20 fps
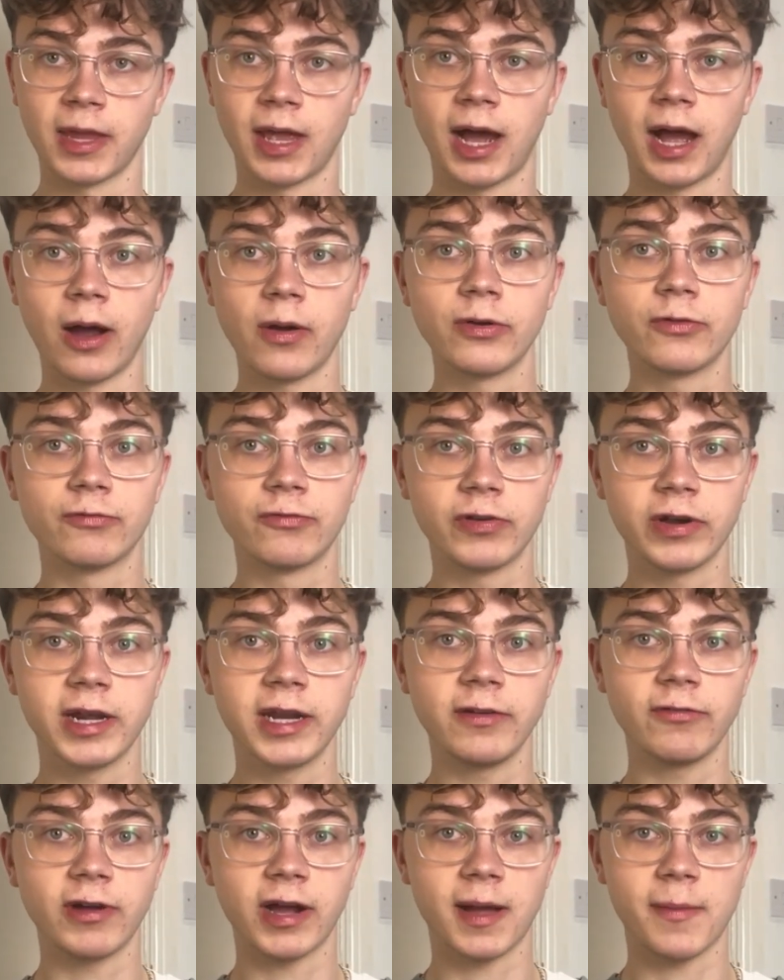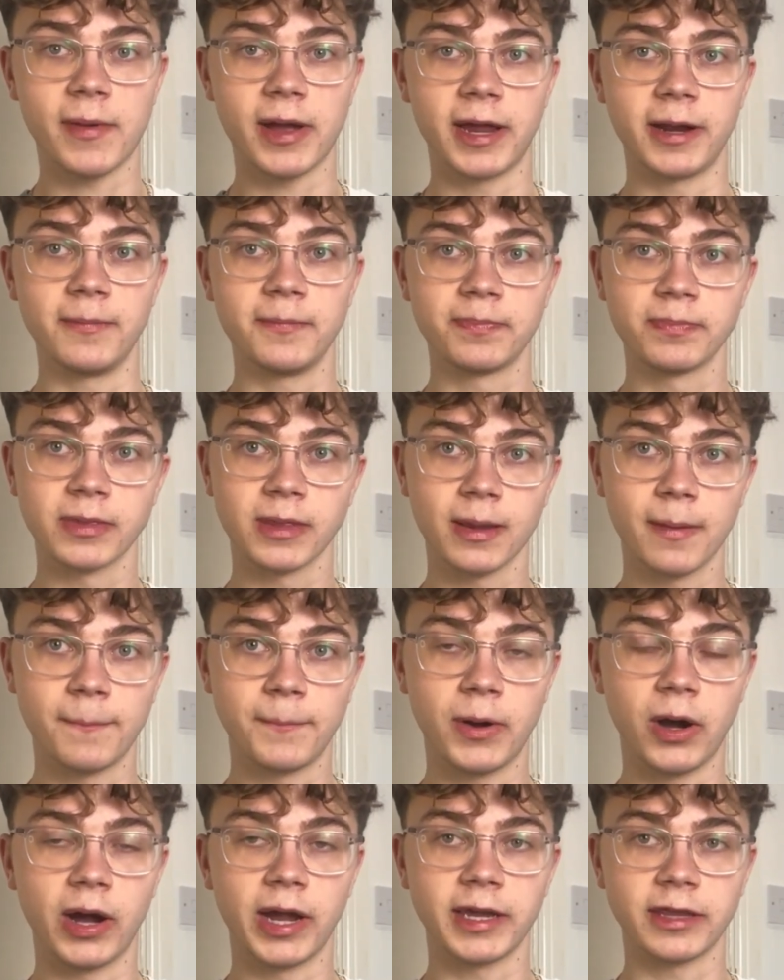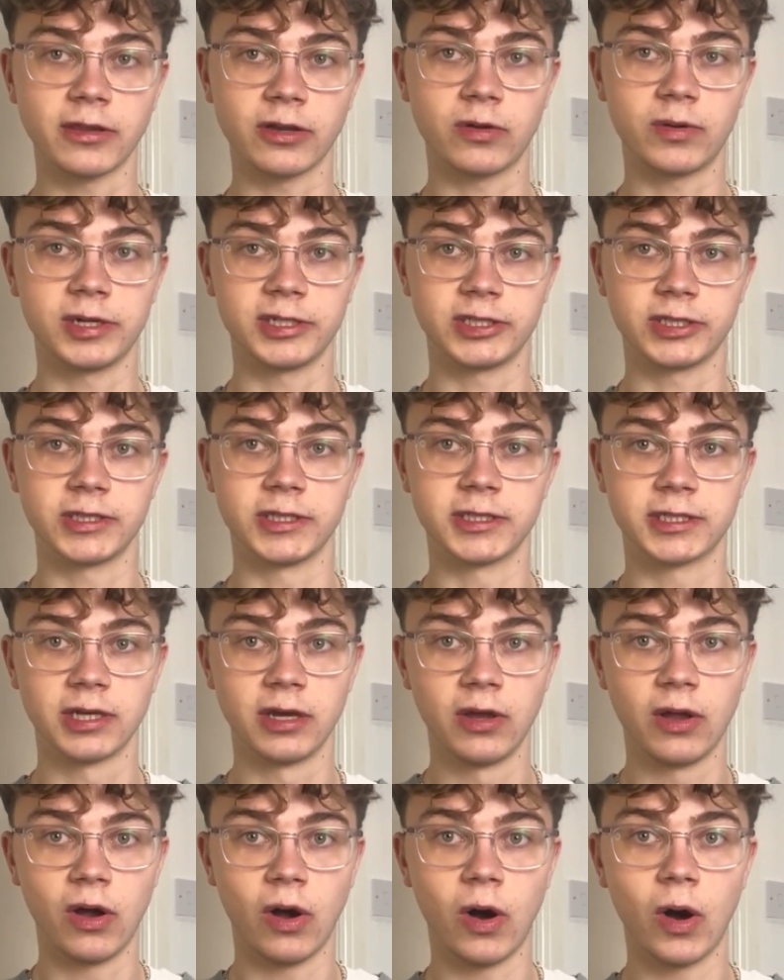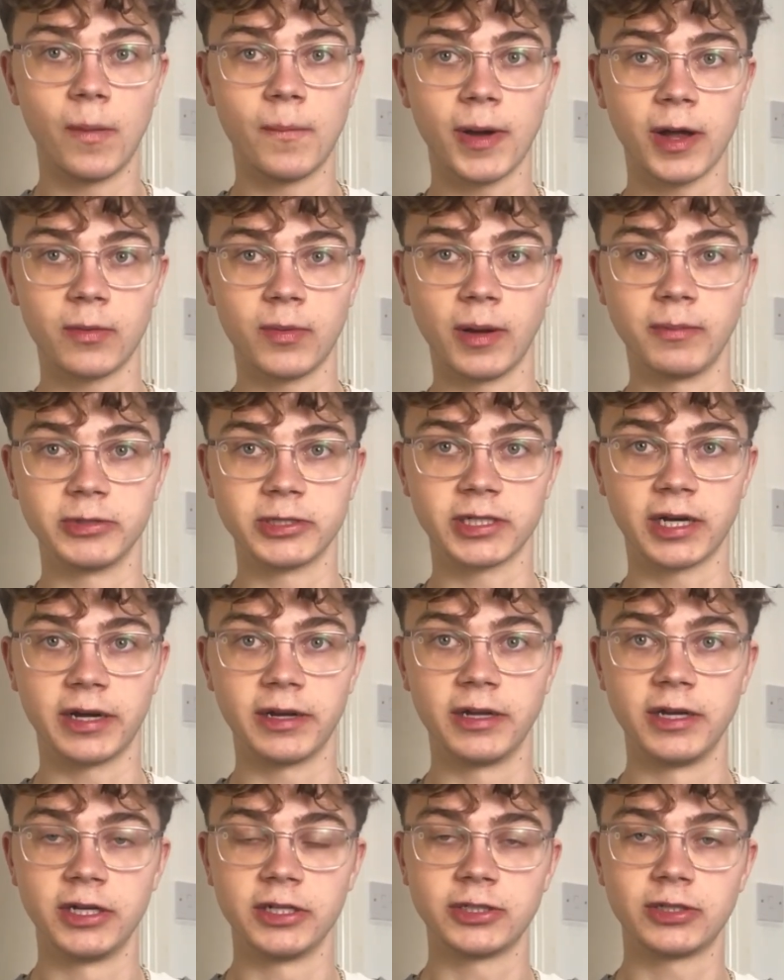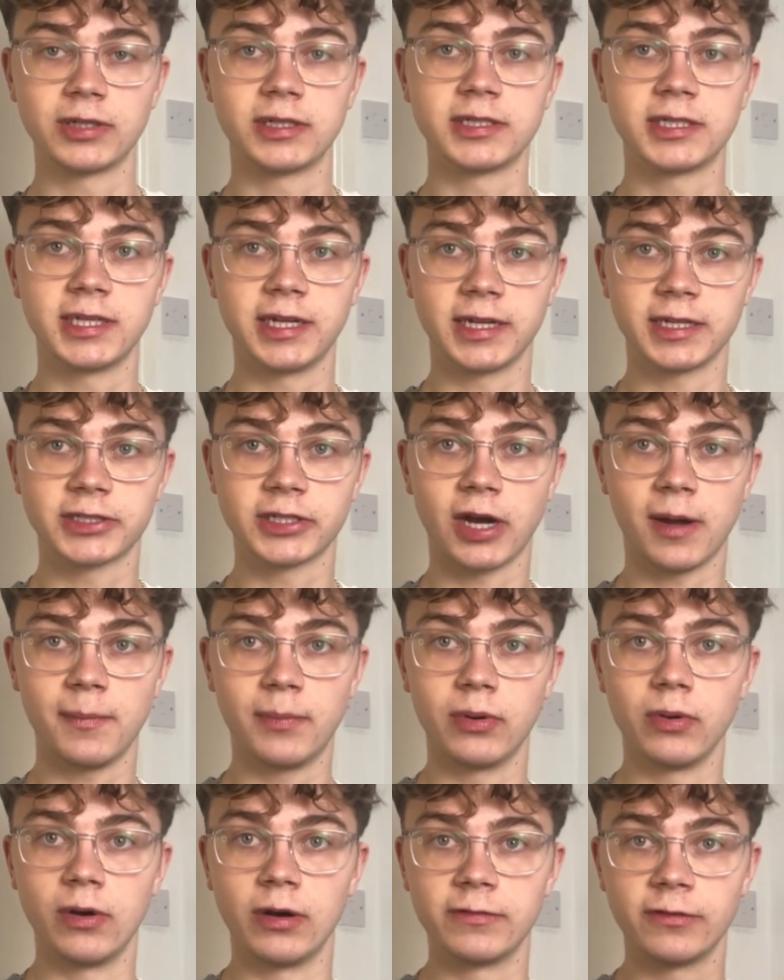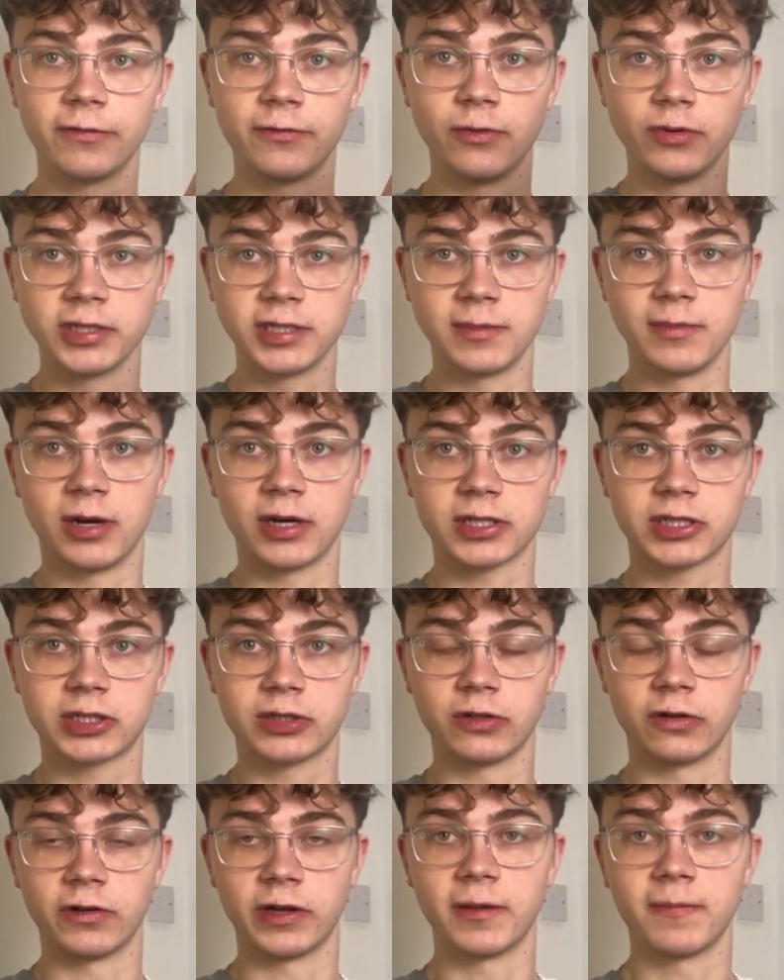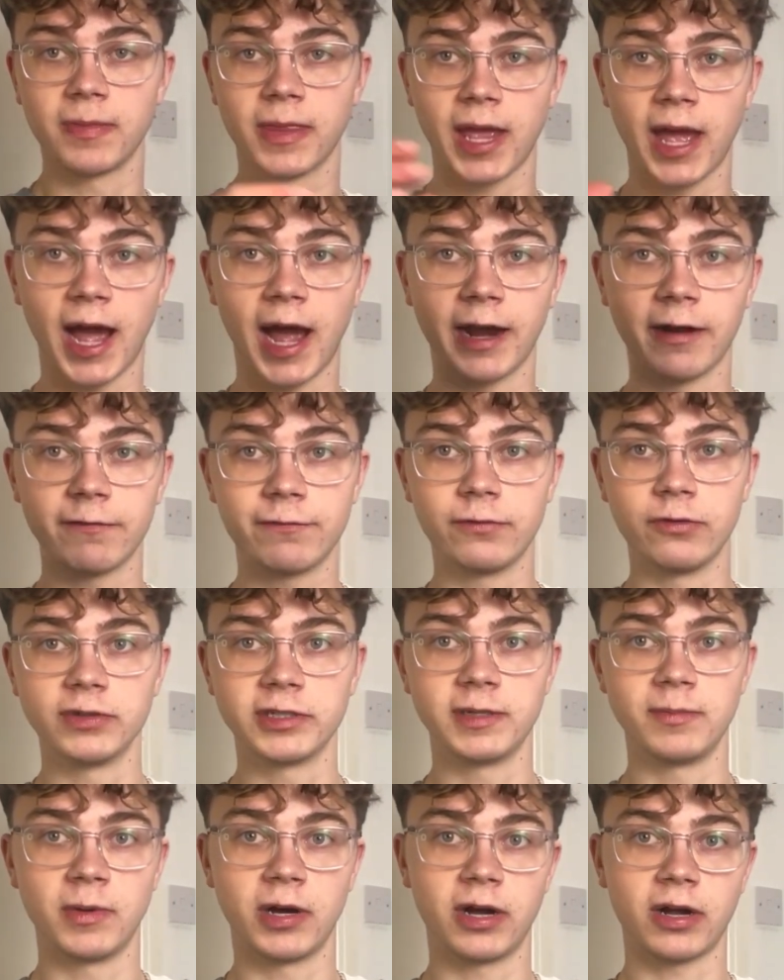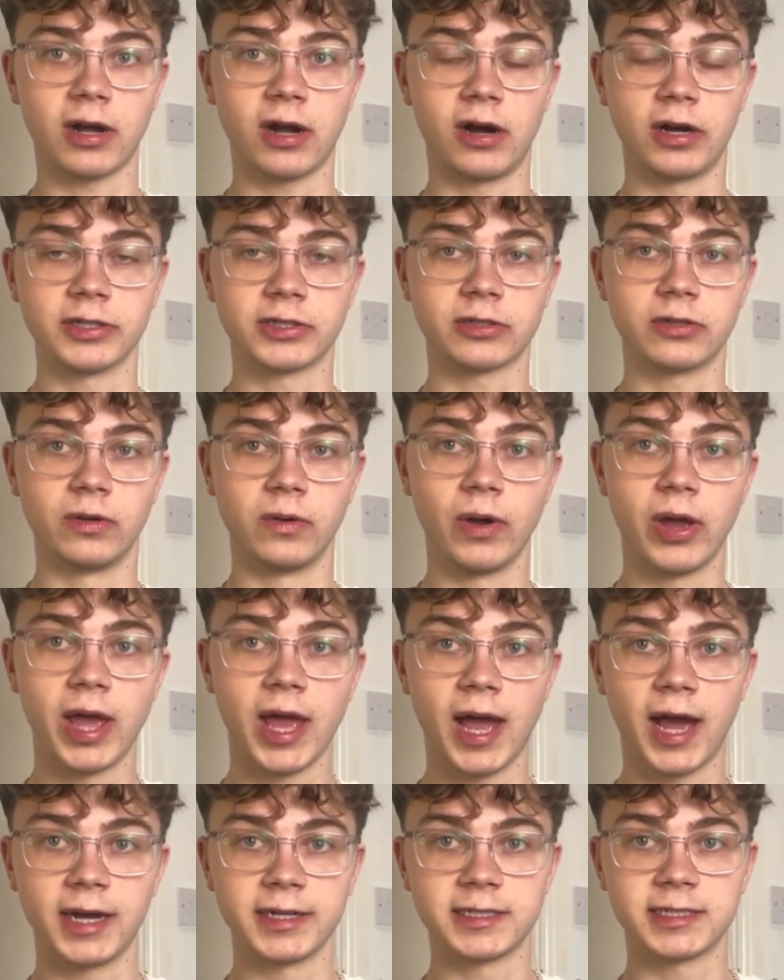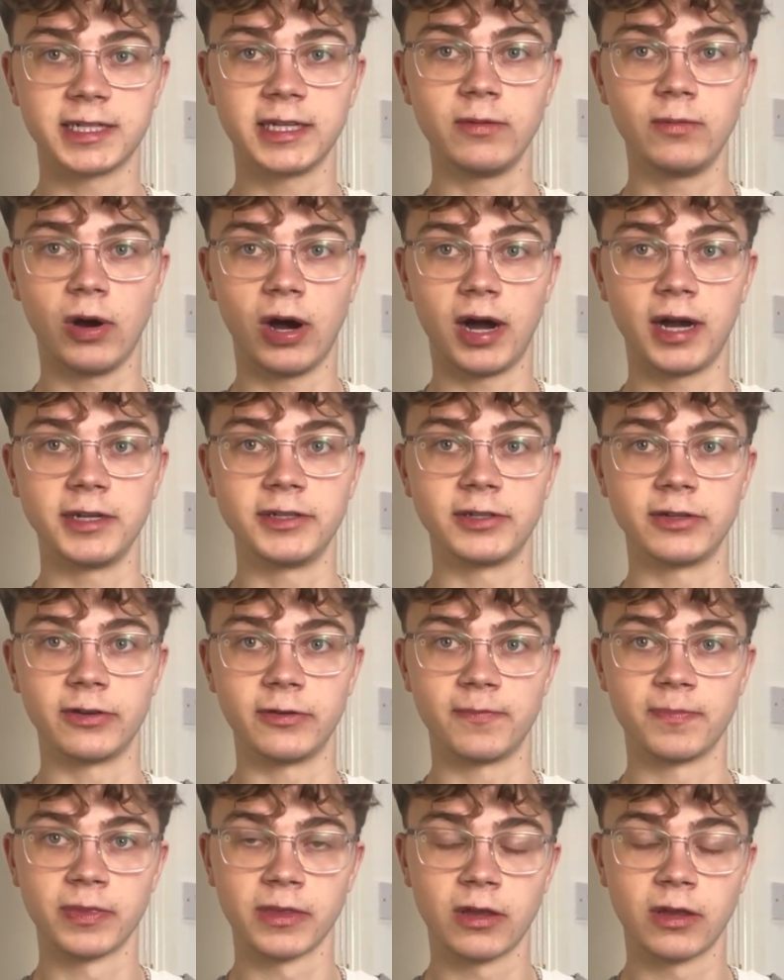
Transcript: I would really recommend buying the questions on my website so you can see an example of a 40 mark story and a 40 mark article and see what I do.